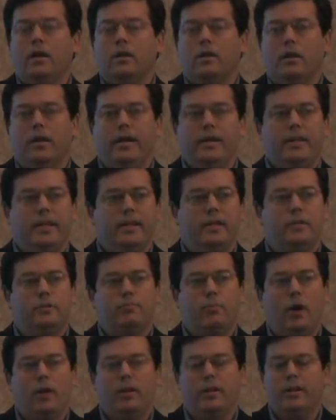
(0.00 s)
LinkedIn is
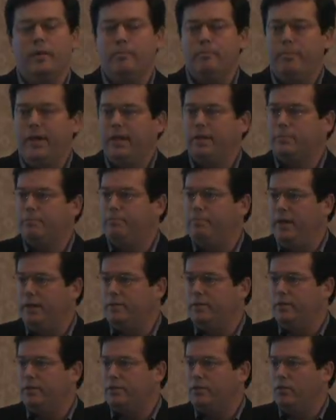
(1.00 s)
probably the best
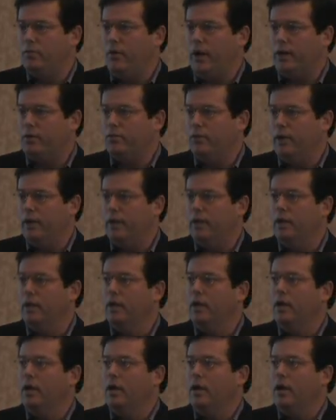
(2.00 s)
business directory
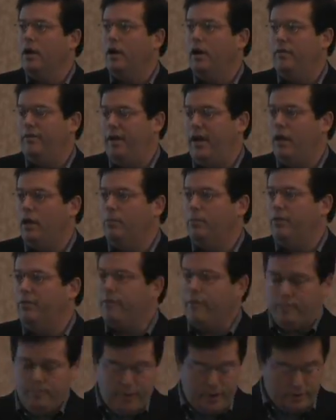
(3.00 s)
available
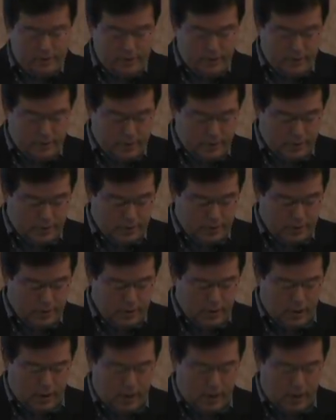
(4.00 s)
for businesses.